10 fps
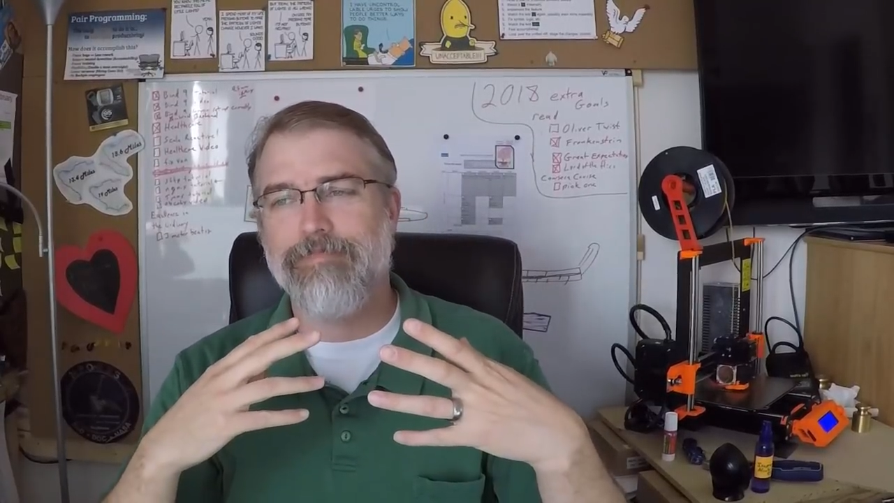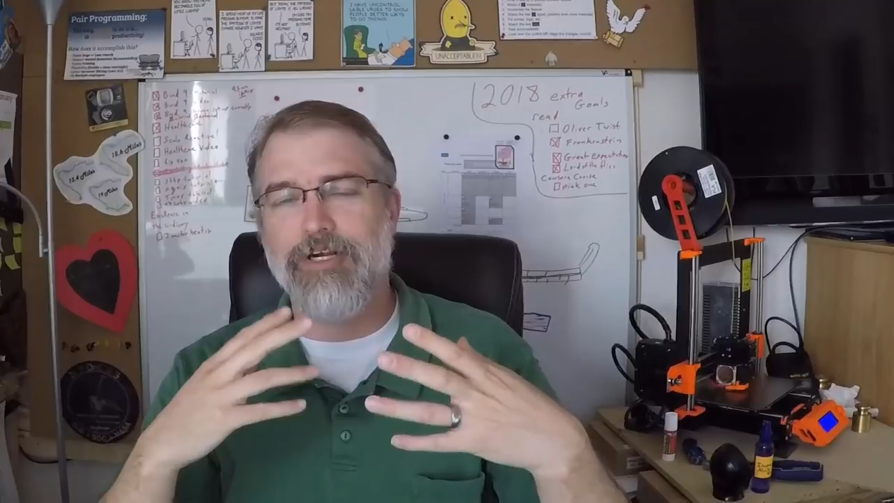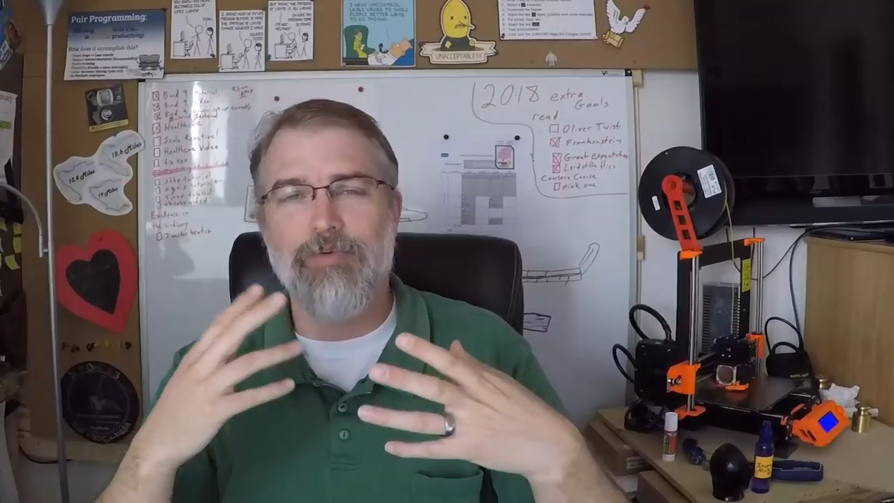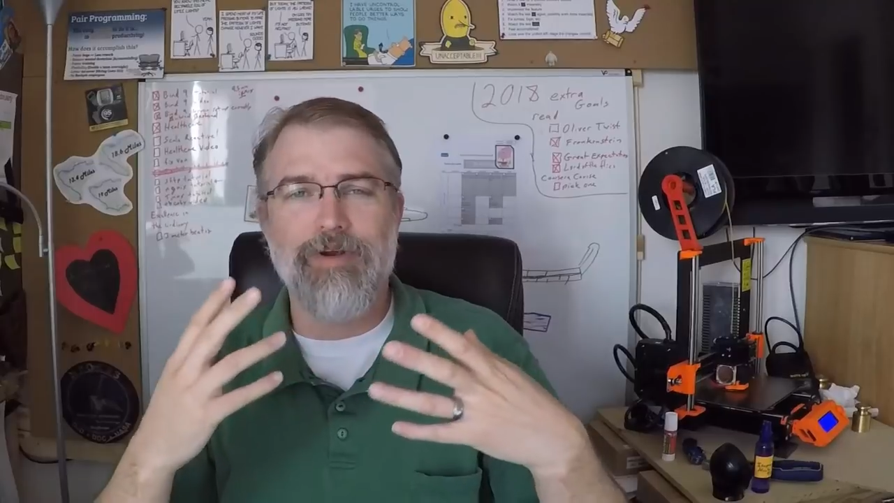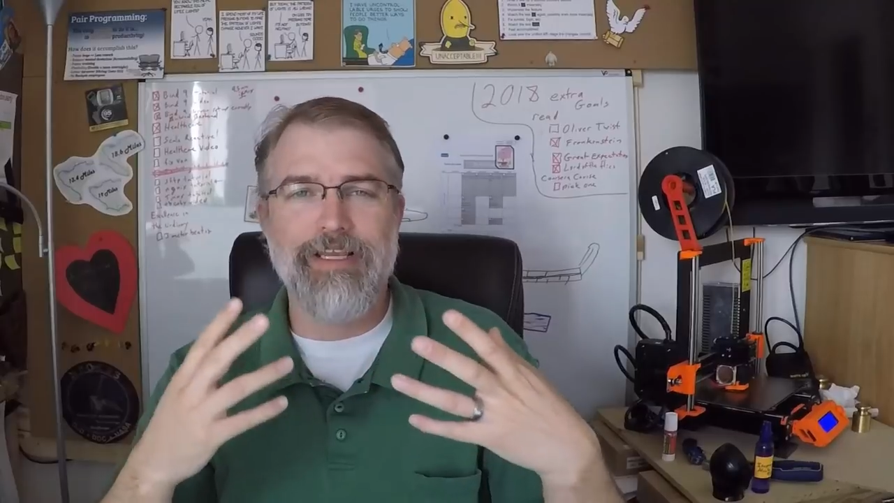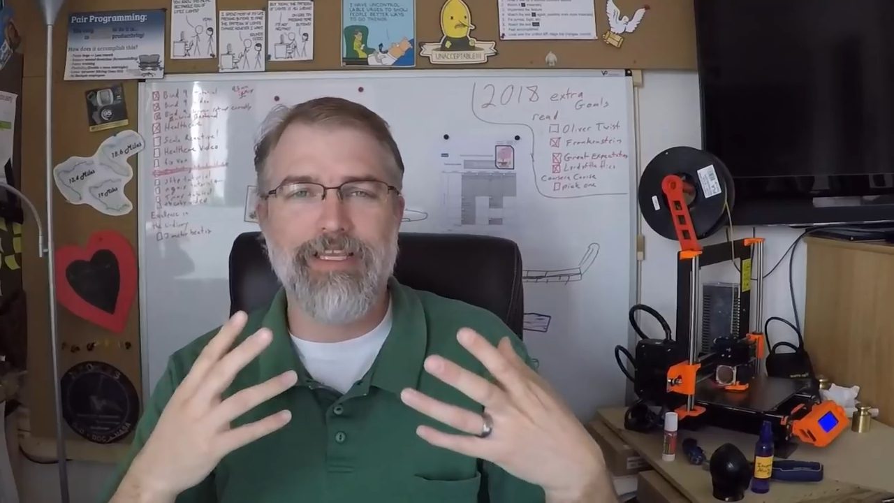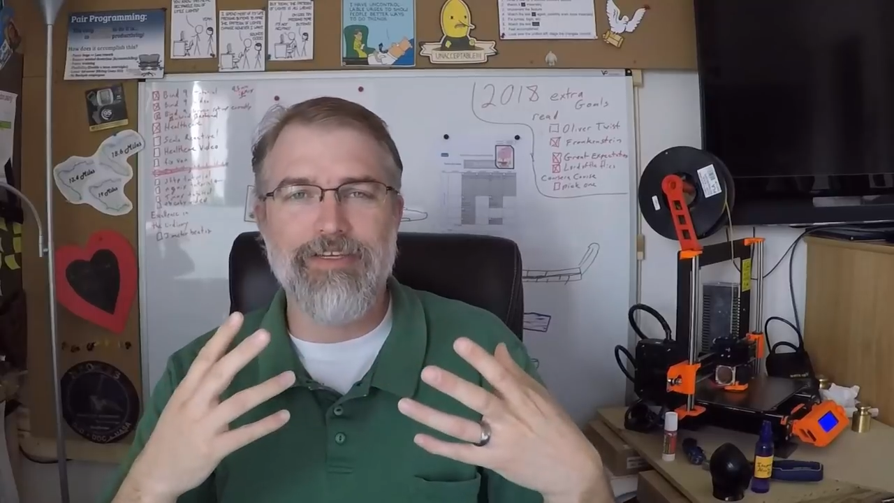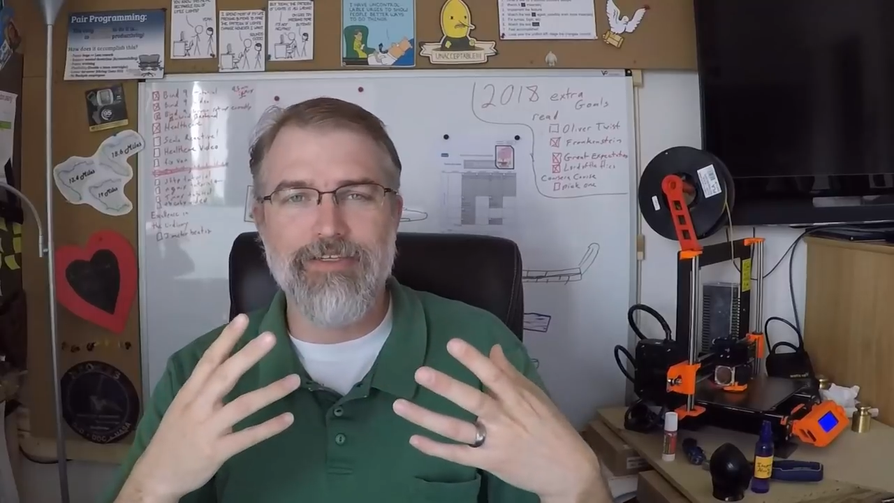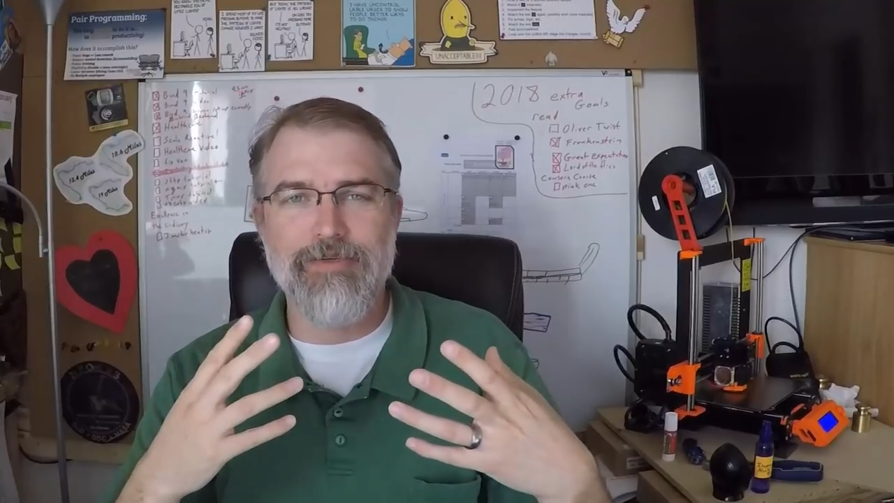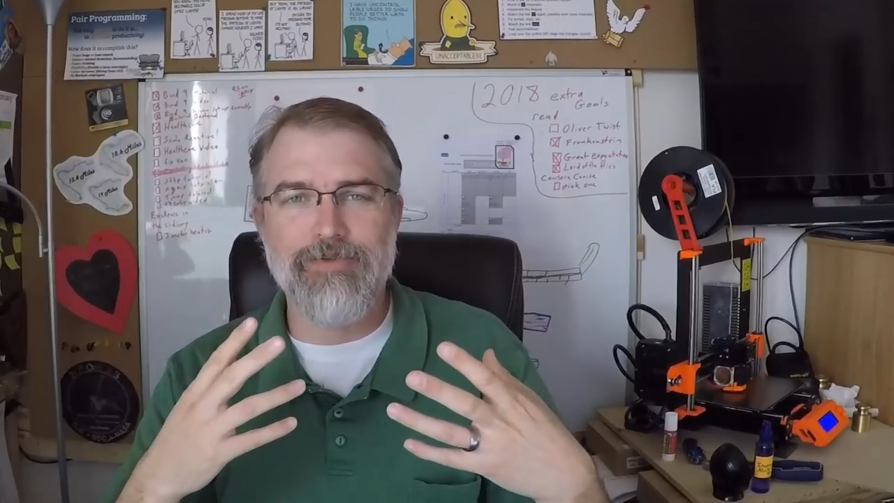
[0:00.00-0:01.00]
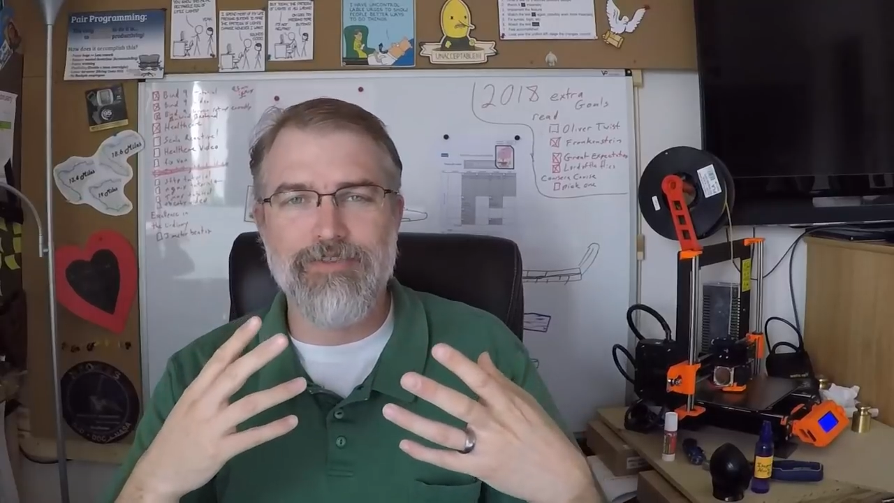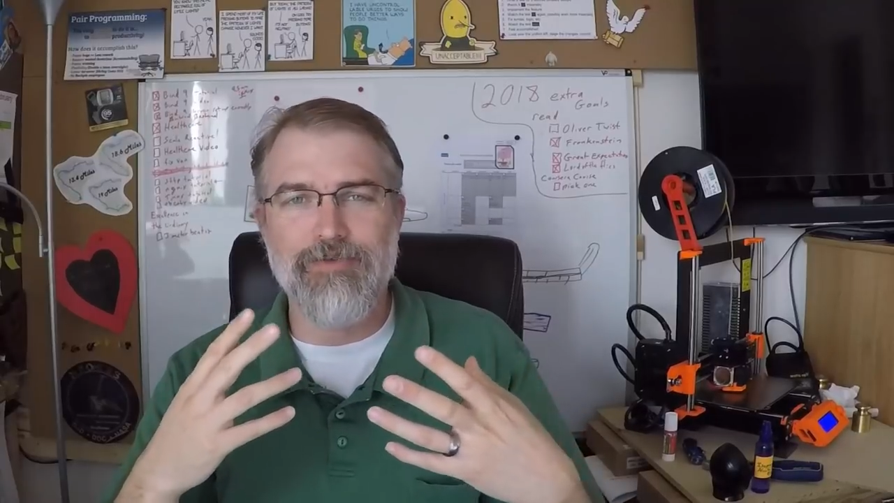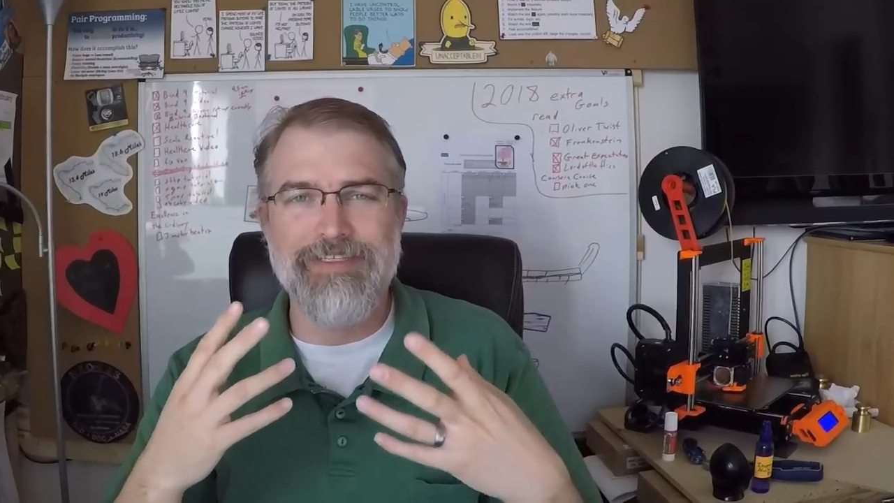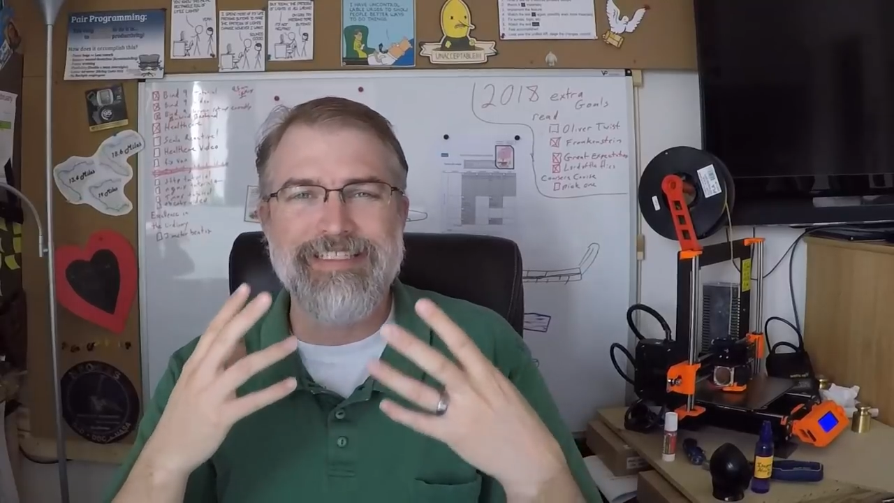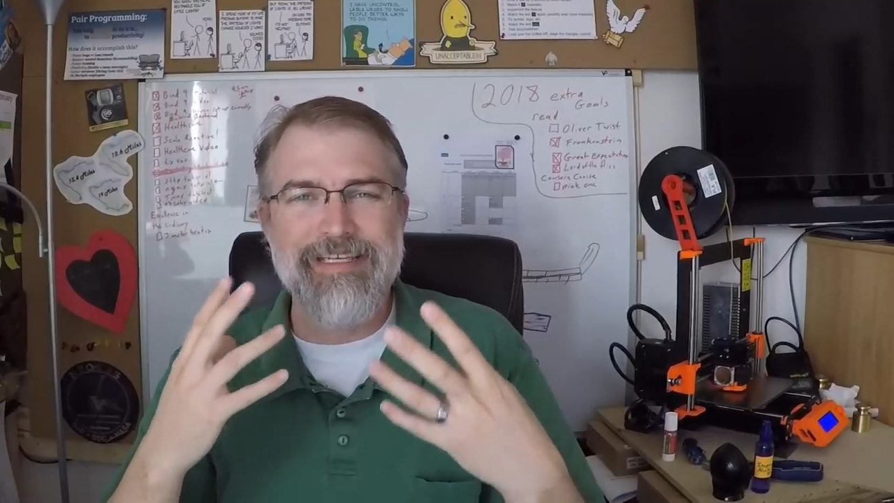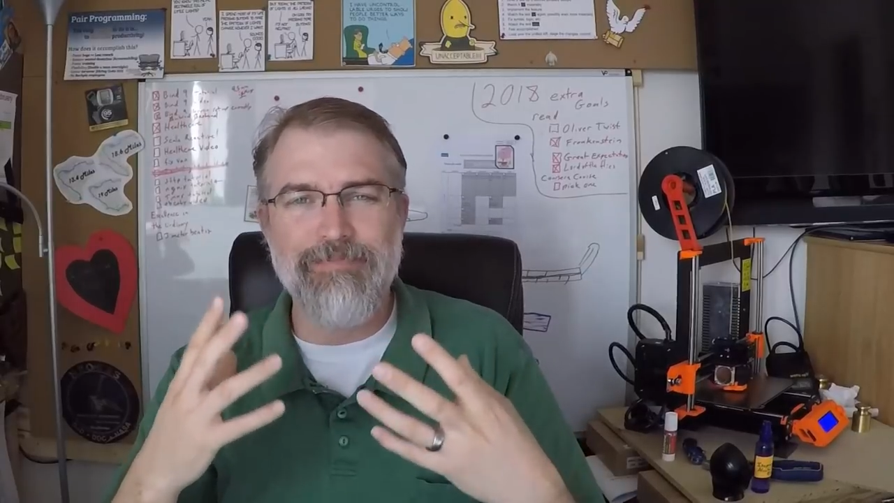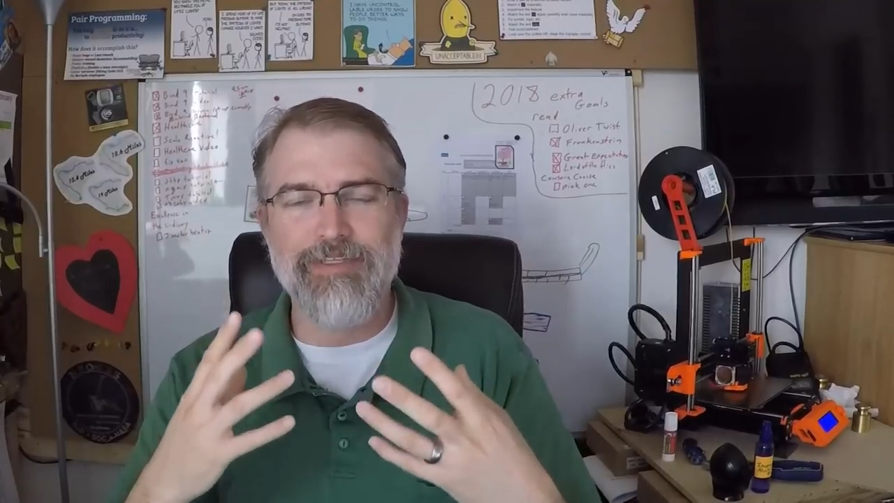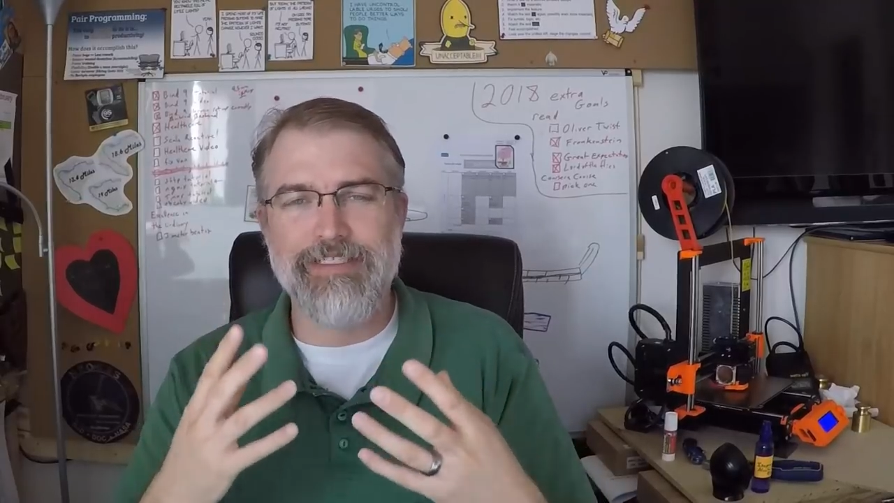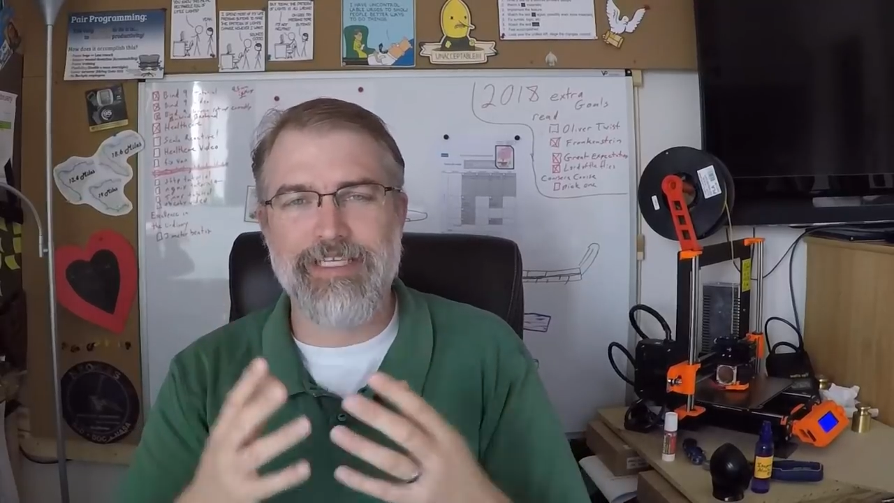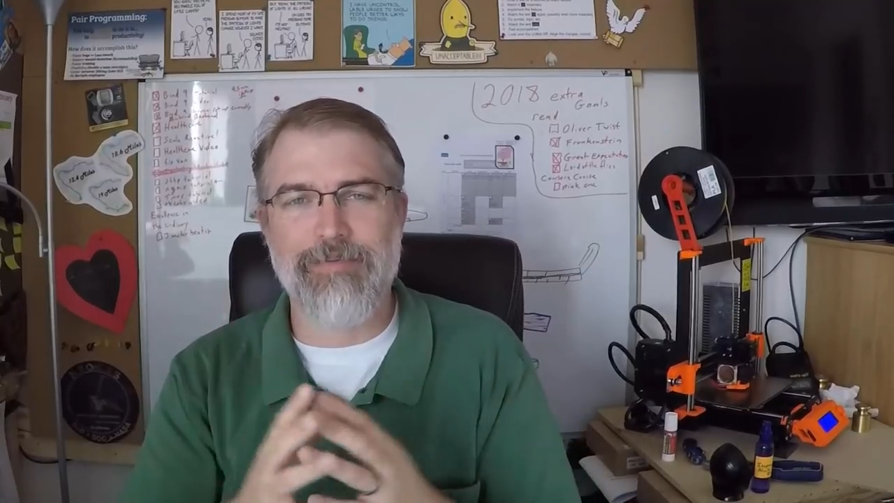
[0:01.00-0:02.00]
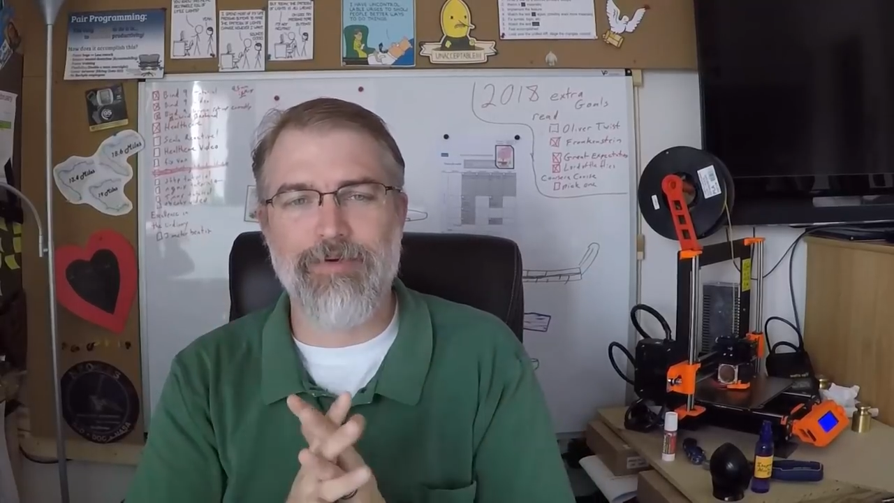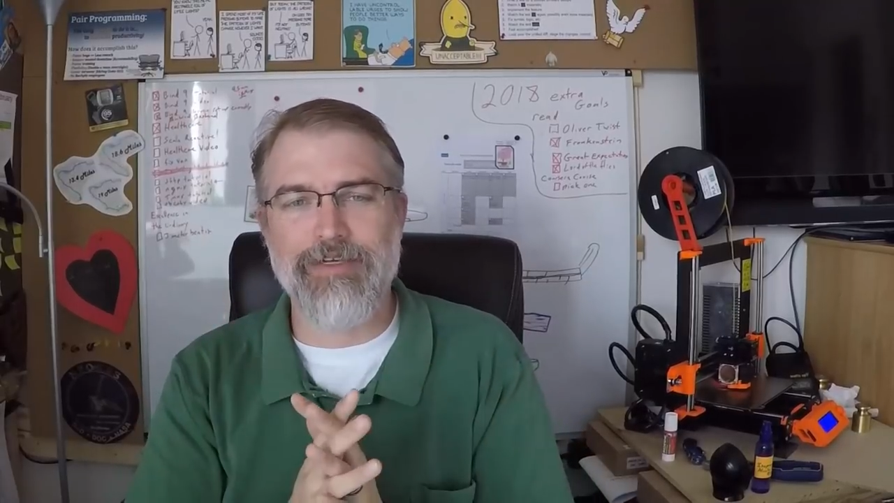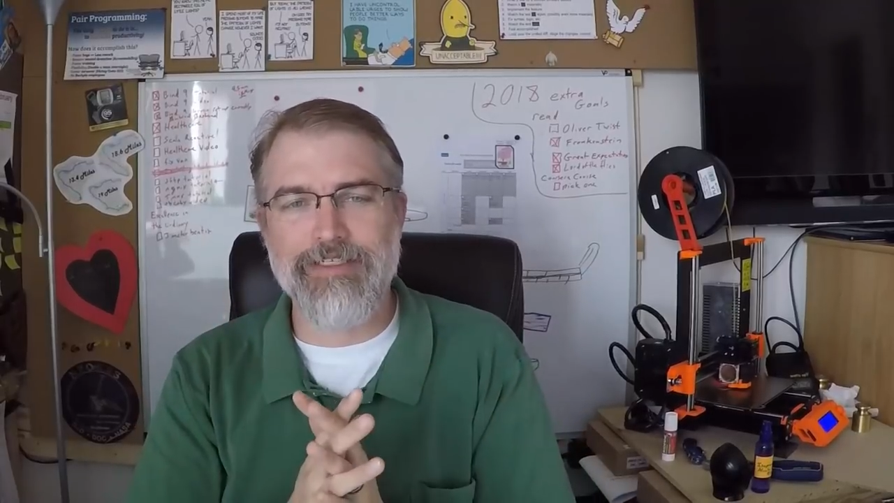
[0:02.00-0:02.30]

better what it can do just through a simple example.